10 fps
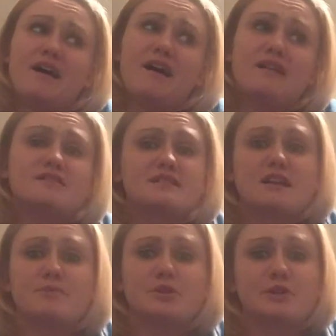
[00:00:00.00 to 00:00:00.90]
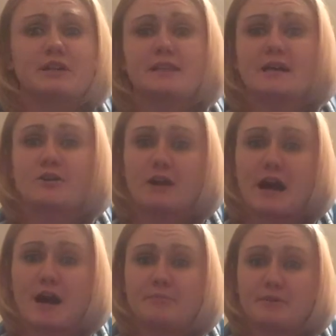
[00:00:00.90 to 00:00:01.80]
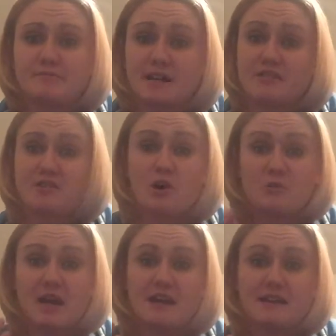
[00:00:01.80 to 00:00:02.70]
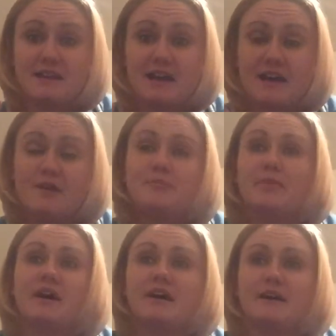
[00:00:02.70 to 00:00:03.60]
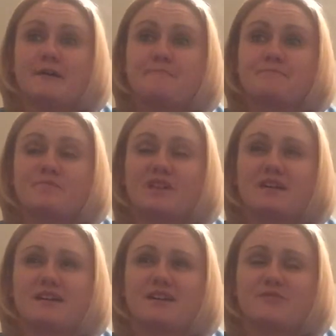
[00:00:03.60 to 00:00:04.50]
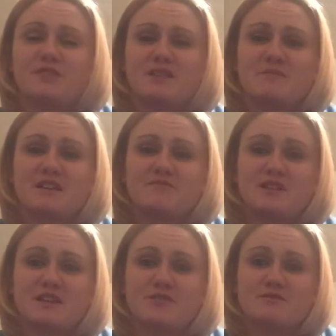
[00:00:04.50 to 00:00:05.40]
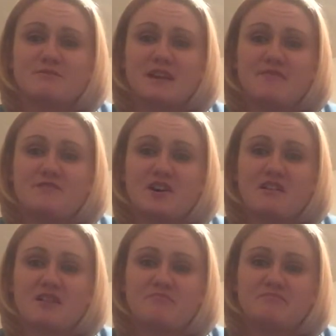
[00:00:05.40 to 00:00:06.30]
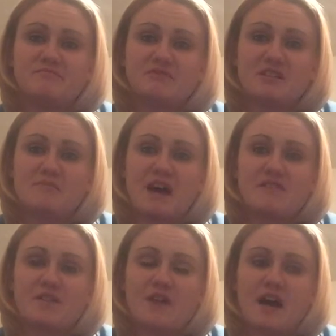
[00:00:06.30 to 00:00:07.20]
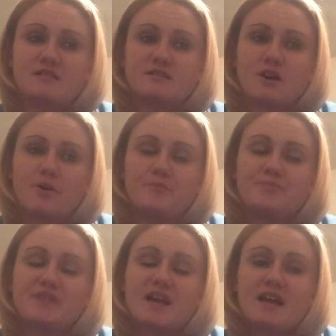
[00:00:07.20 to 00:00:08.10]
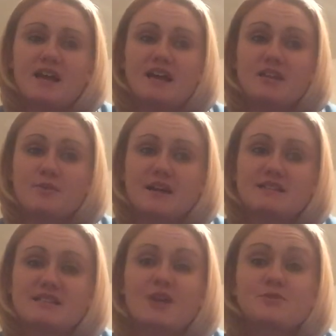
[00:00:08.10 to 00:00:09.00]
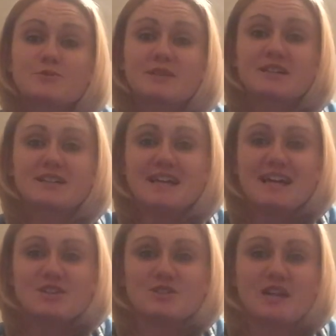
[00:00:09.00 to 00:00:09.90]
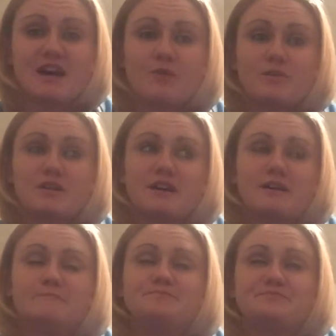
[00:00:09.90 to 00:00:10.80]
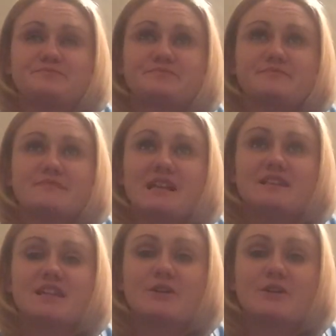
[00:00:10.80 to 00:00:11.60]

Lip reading: honestly, I've been looking like crap. I look okay today, but I don't feel like making videos when I feel like really bad like that. So anyways, it was a really good day. Just thought I would let